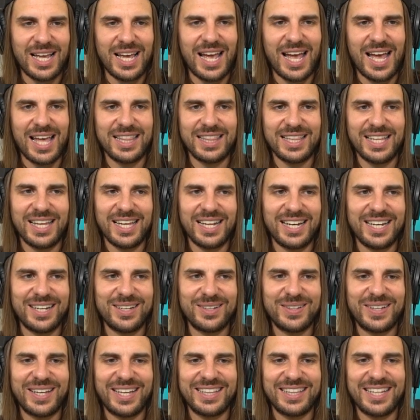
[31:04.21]
and
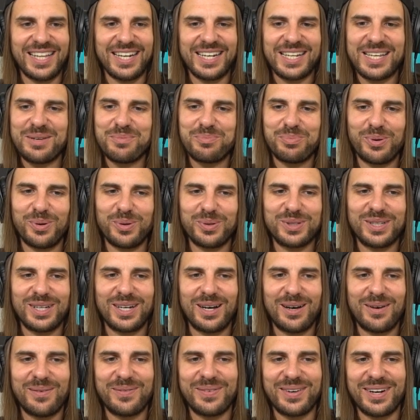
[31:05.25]
then he pulled up,